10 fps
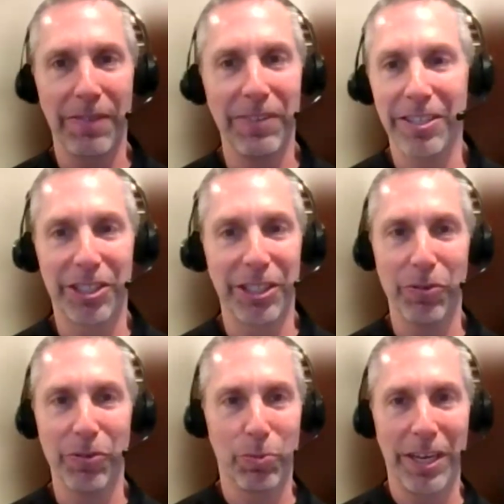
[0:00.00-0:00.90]
I've got
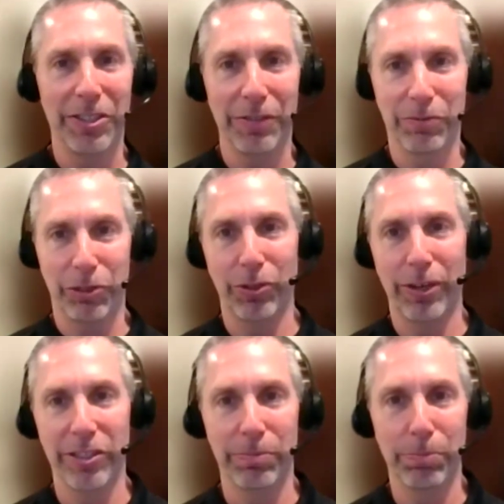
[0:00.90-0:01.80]
different ways of
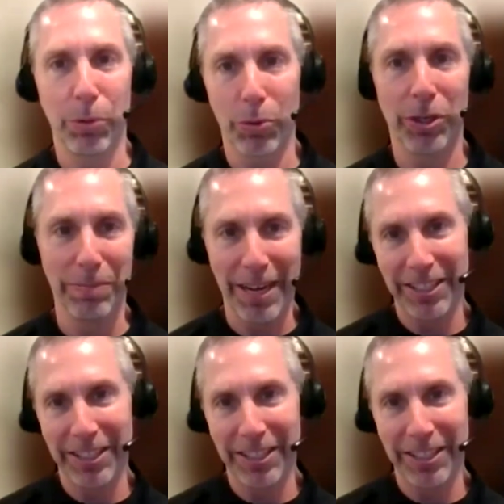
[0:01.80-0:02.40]
transporting